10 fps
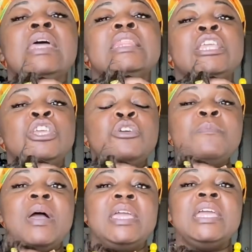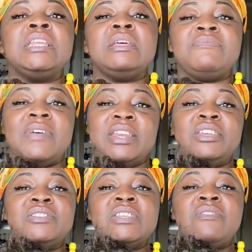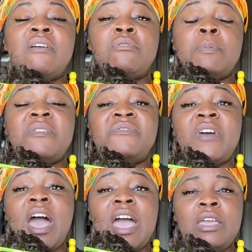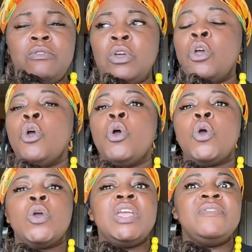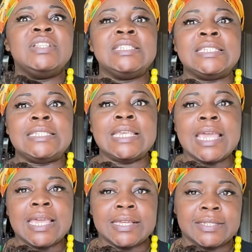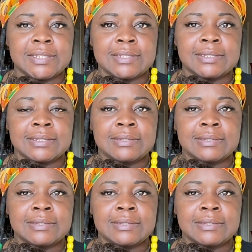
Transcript: then you might end up finding yourself having to put five or even six.